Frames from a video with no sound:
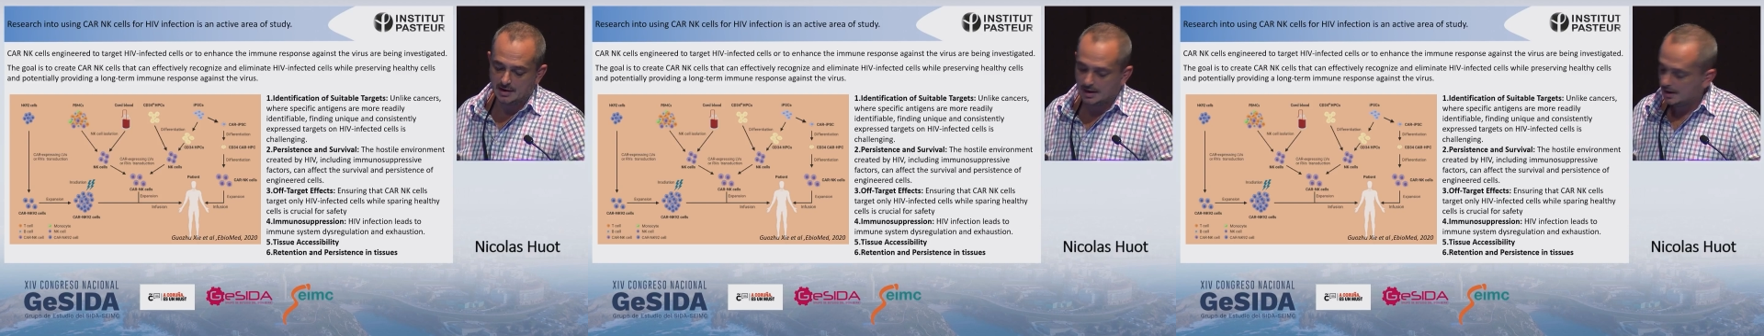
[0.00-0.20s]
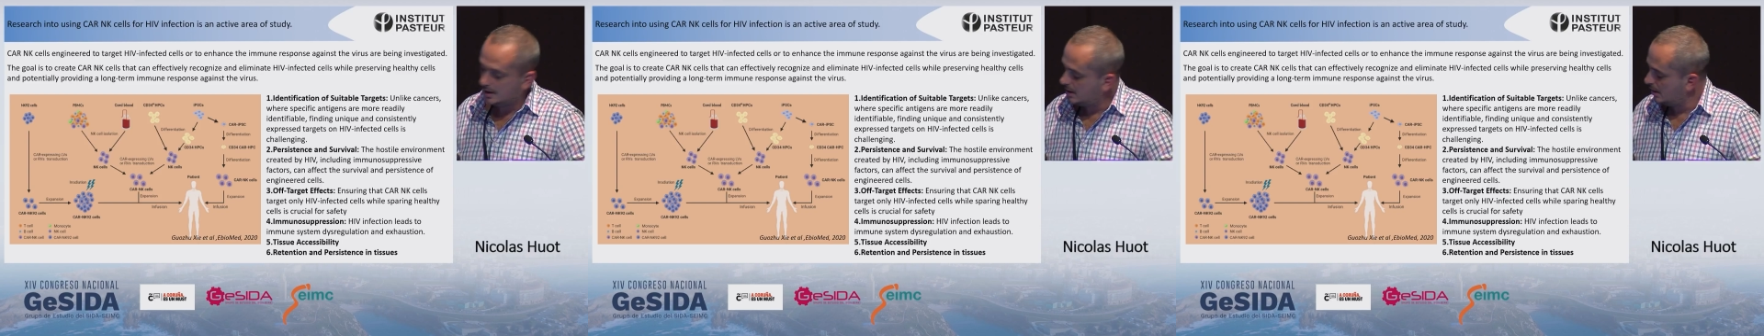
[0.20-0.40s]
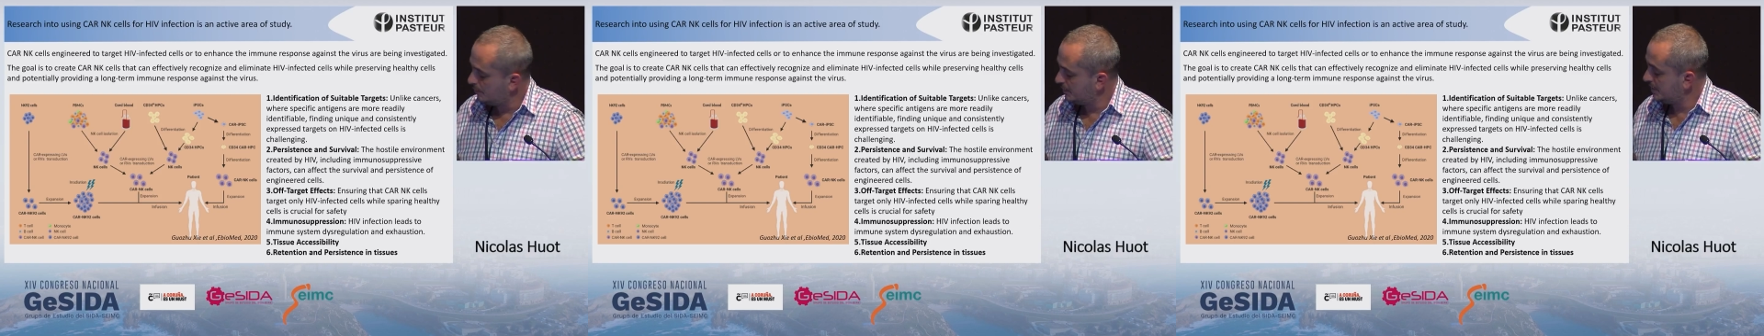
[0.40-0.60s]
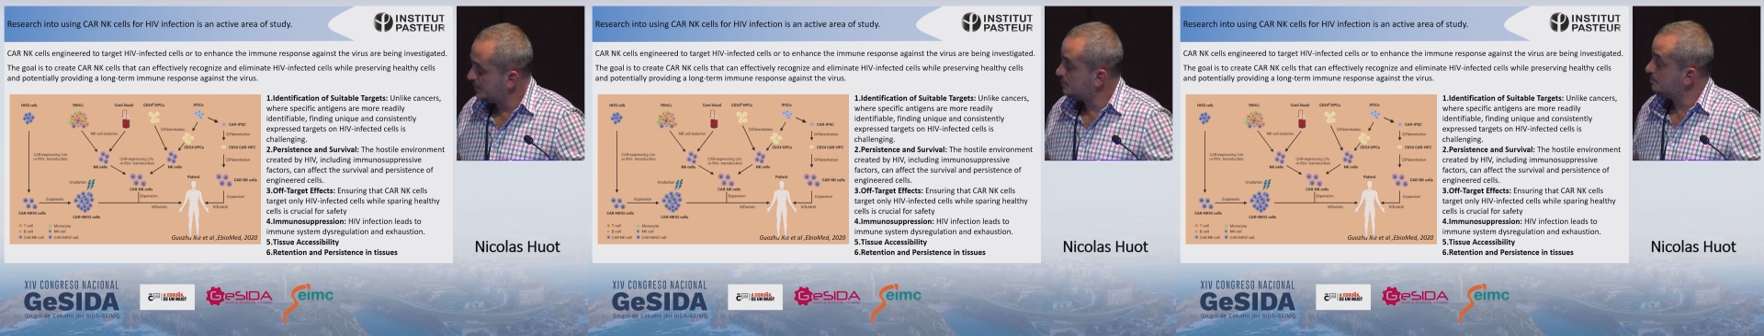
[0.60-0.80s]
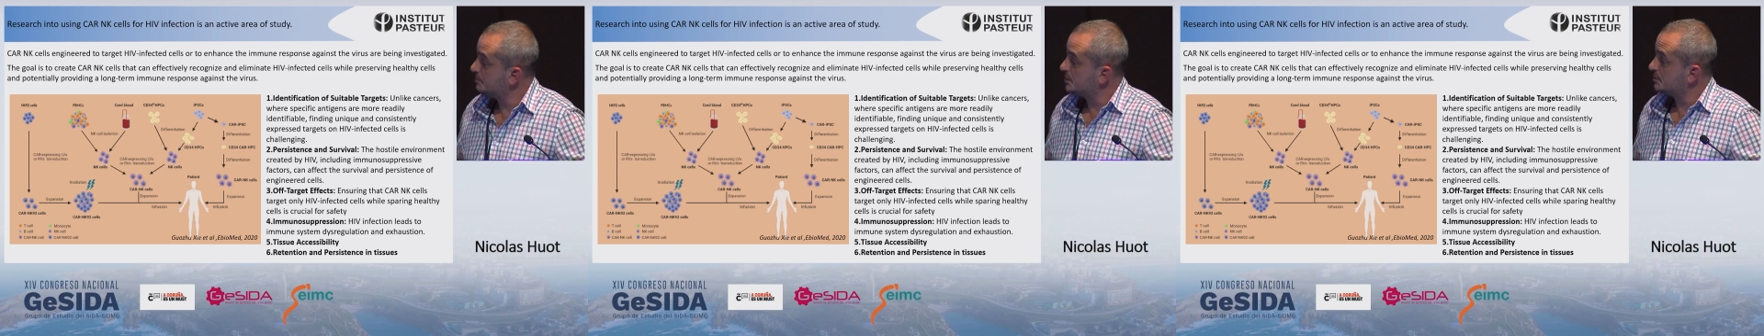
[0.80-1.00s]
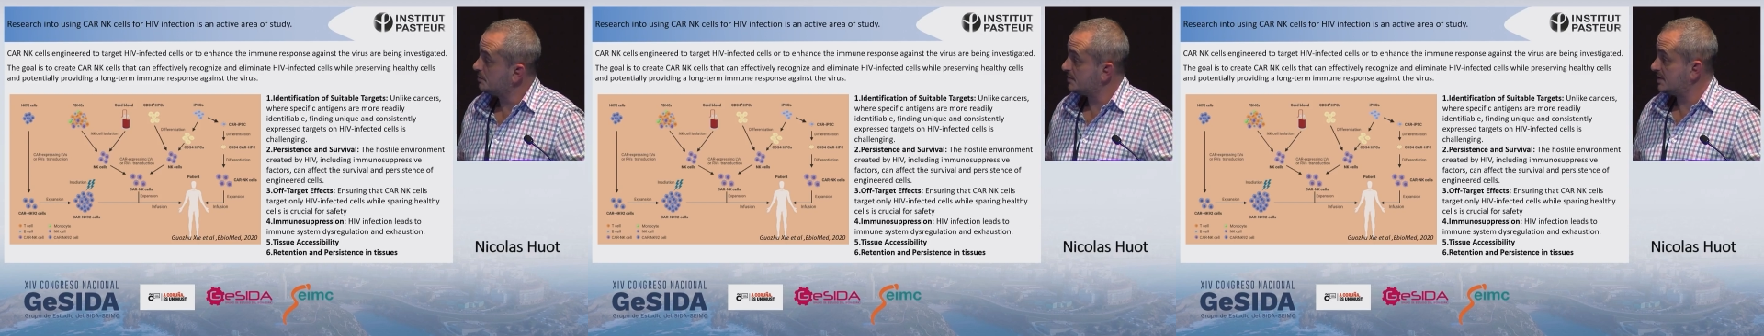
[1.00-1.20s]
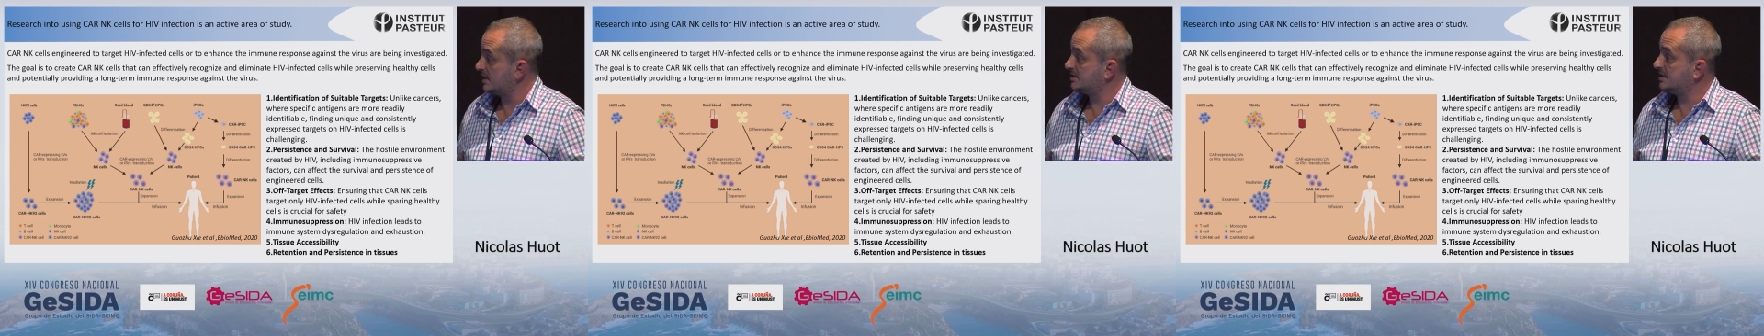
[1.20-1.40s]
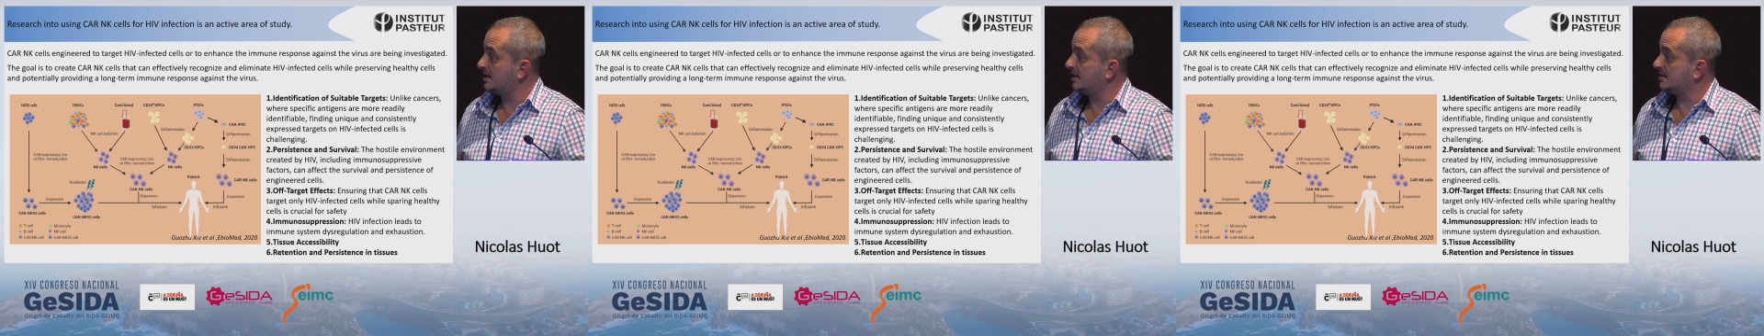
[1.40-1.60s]
we need to be sure that
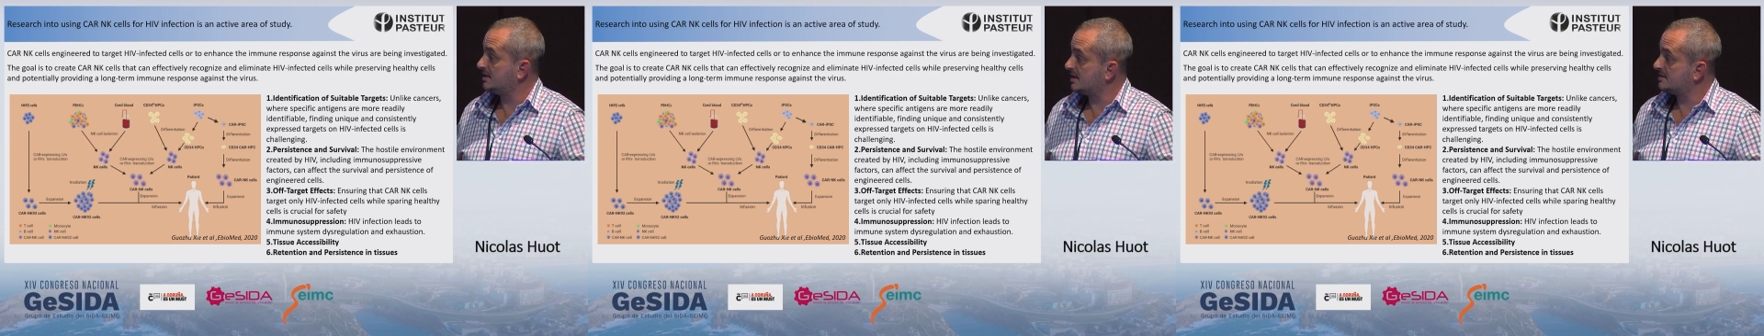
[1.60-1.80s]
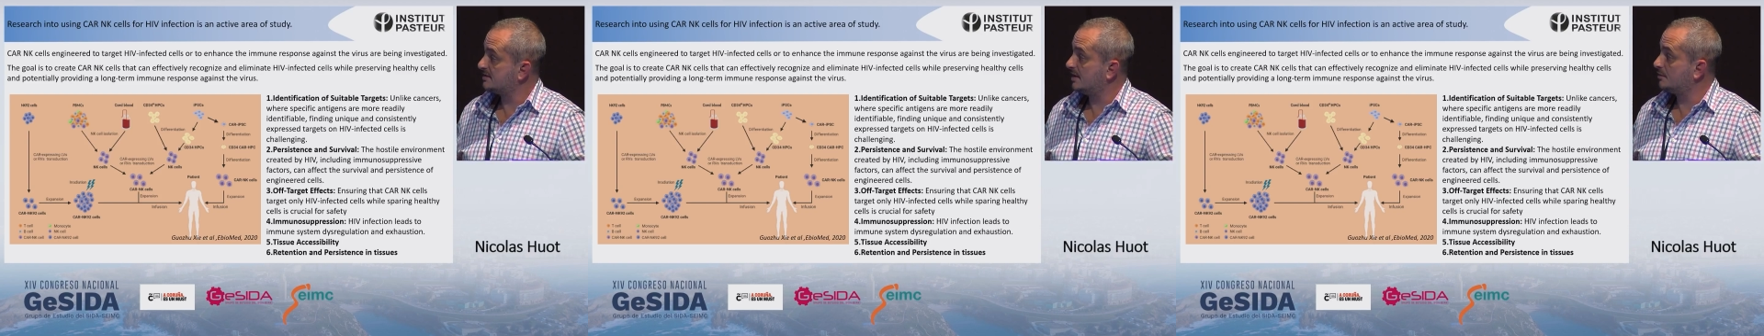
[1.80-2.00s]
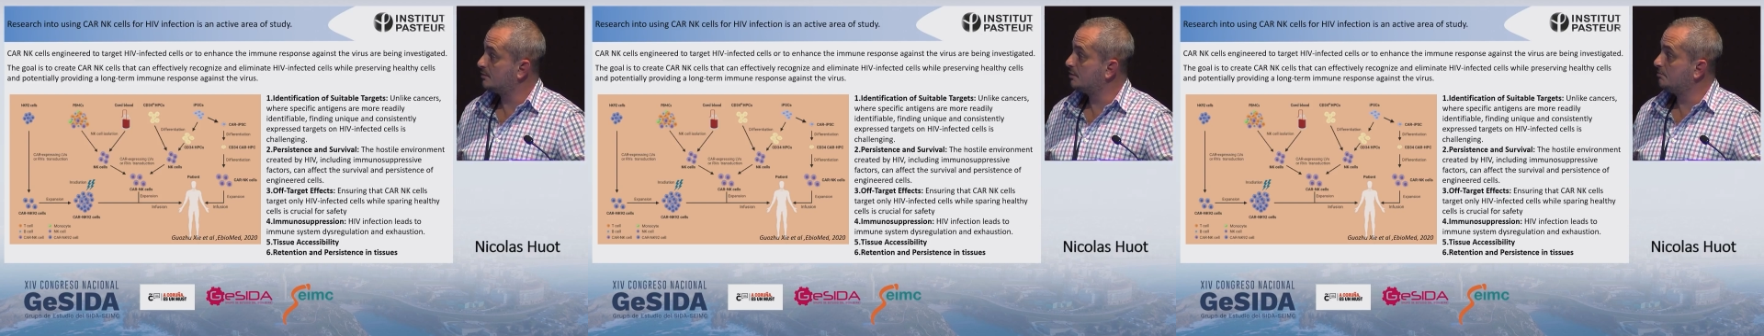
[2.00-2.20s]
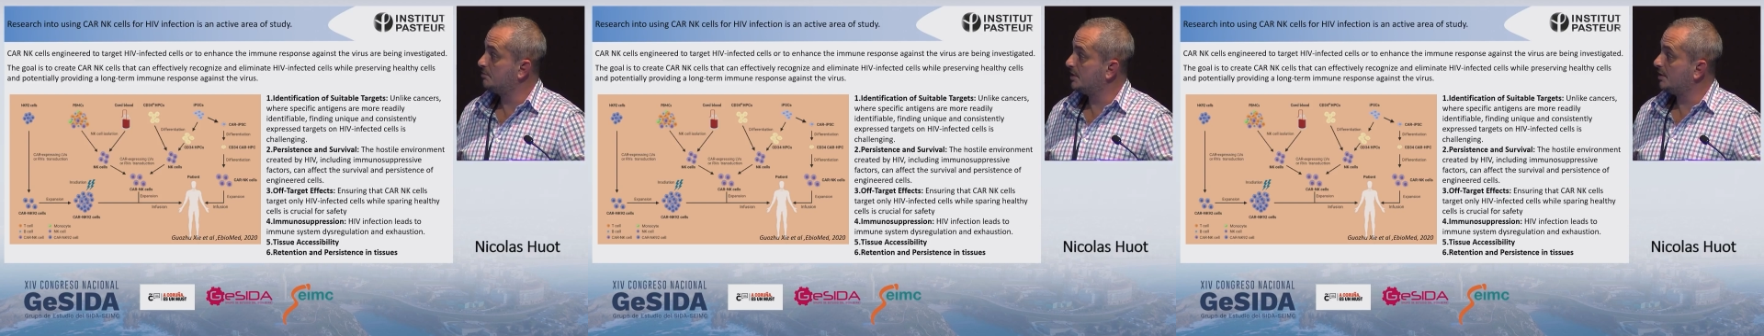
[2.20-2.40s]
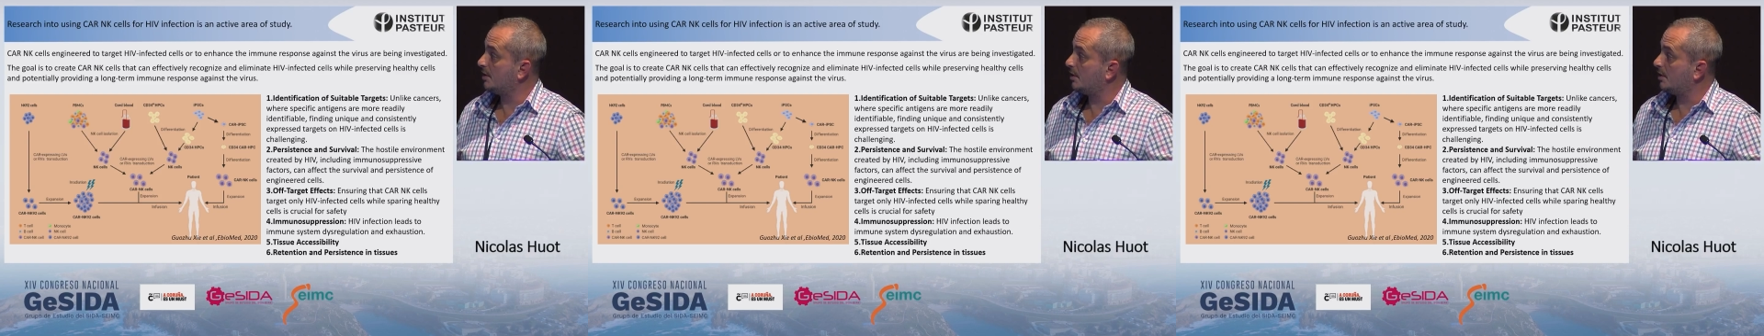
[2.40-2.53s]
CAR NK cell could be